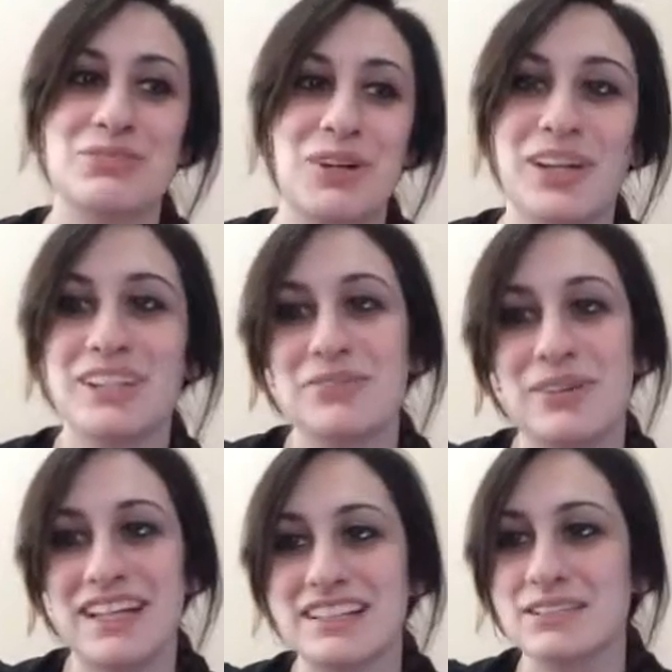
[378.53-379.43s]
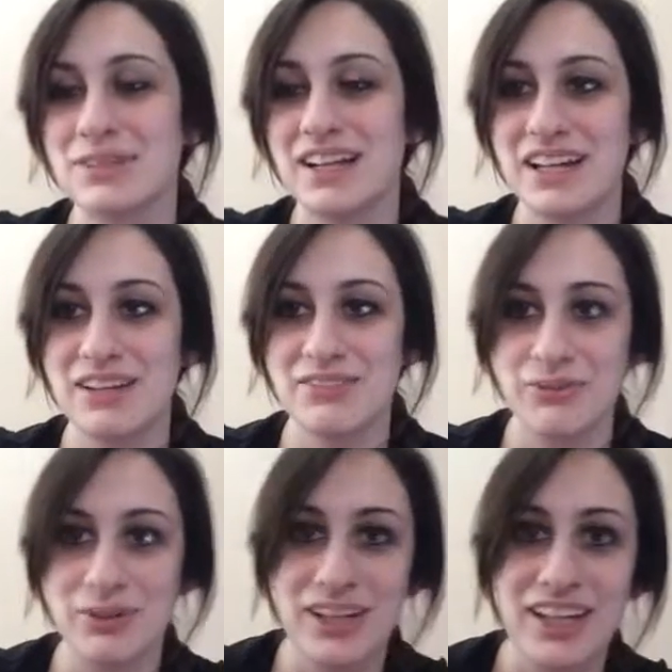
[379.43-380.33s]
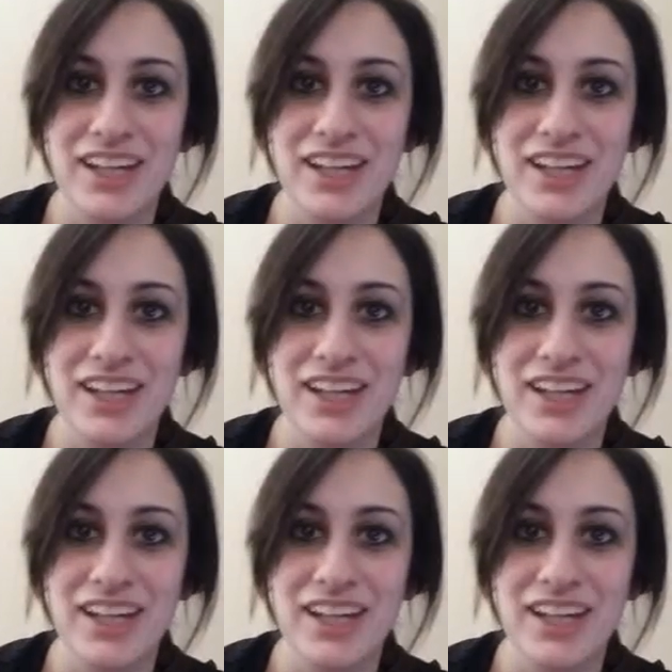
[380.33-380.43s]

wanted to wait until we got everyone.